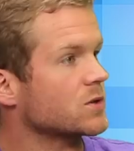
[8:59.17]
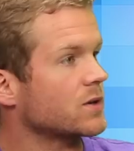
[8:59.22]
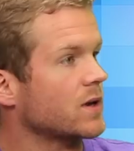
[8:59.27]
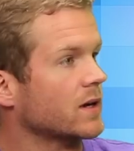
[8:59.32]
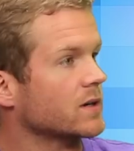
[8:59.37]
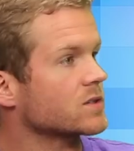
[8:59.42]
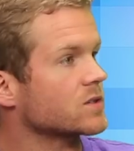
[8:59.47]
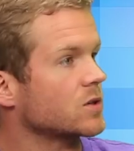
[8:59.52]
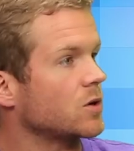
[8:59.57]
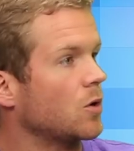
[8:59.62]
your
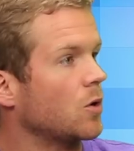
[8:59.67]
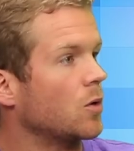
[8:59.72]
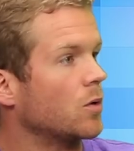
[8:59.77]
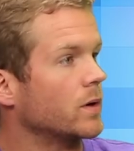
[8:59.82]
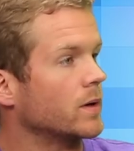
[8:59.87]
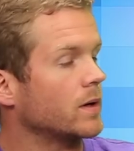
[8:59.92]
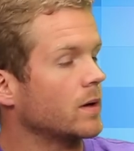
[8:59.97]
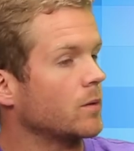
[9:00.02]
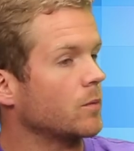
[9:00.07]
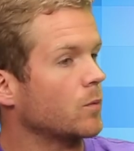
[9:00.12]
next goal,
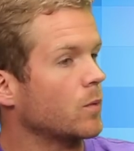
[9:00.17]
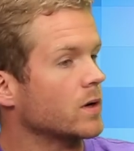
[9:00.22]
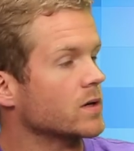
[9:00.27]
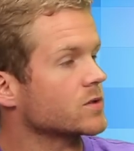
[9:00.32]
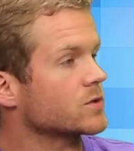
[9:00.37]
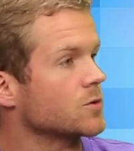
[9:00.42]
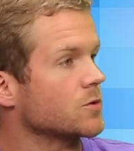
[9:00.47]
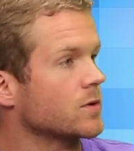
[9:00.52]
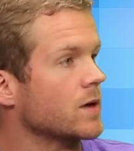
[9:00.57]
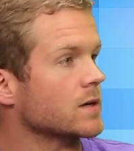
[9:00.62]
and what
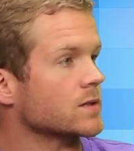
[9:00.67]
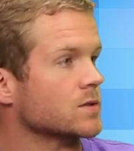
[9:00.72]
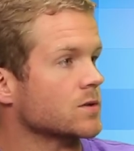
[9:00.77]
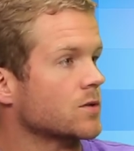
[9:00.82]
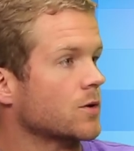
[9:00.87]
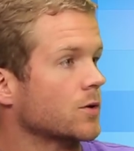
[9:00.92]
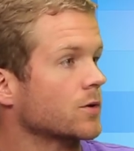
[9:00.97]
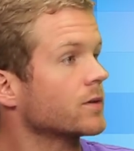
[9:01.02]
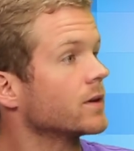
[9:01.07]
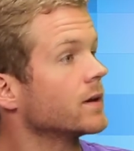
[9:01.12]
does
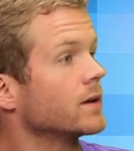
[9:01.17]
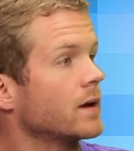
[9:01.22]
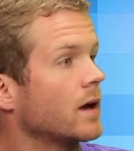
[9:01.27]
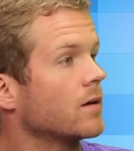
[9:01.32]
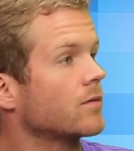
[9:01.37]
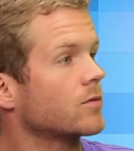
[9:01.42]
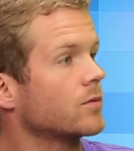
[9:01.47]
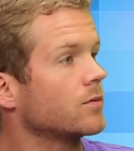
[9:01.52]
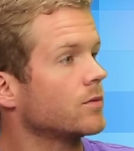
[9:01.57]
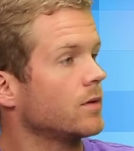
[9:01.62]
2013
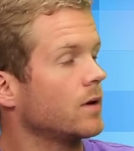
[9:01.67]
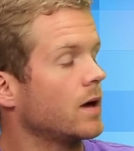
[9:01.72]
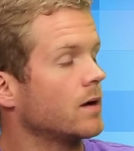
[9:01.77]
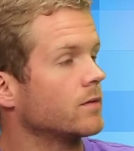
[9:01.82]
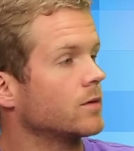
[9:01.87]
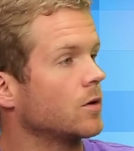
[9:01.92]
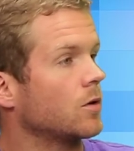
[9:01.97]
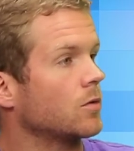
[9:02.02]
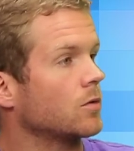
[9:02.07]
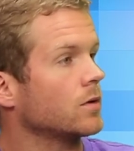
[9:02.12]
have
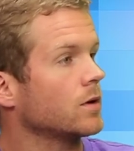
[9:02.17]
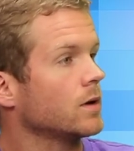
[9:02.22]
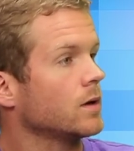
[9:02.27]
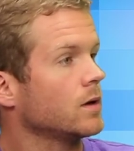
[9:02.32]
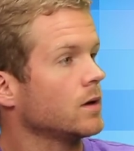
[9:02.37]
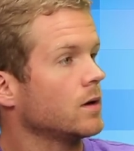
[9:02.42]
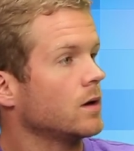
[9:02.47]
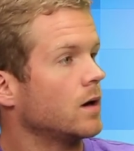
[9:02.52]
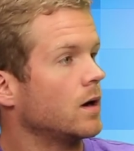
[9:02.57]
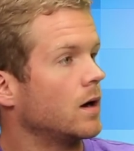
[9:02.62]
in hold
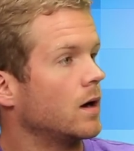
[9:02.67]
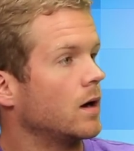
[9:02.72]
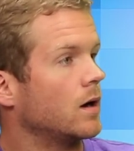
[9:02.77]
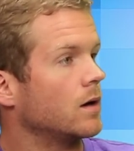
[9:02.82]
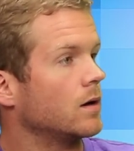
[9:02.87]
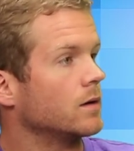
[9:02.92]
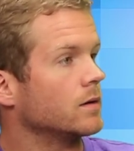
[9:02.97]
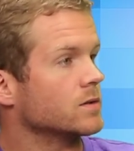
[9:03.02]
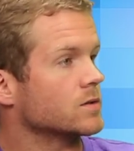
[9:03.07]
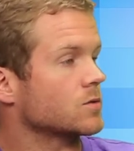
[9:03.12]

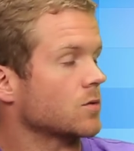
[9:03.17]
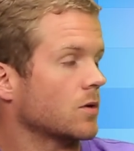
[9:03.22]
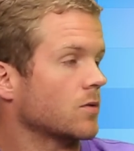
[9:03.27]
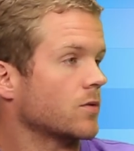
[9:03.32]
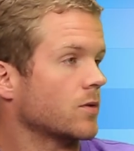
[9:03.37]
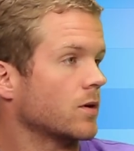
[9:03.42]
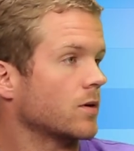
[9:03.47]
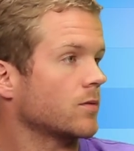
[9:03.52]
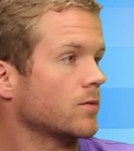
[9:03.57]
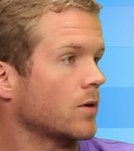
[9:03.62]
in store
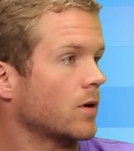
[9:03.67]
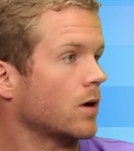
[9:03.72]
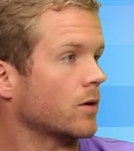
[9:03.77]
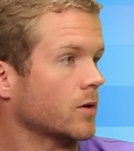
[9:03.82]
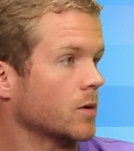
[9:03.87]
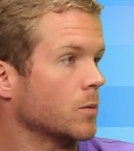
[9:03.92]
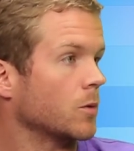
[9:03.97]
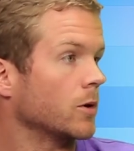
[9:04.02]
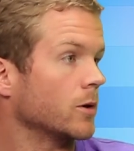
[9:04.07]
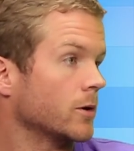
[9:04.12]
for
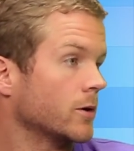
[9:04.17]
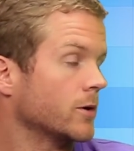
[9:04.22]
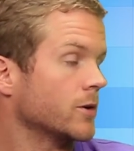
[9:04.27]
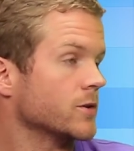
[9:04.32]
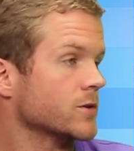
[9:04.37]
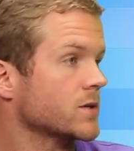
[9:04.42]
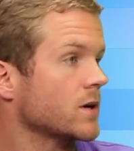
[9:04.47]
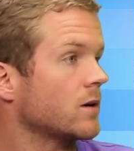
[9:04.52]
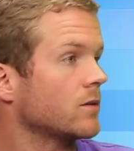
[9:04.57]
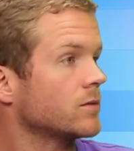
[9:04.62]
Hungry Boiler and
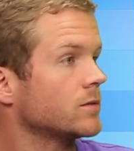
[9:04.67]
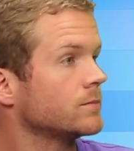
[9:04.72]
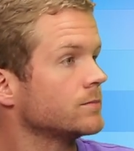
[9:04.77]
yourself?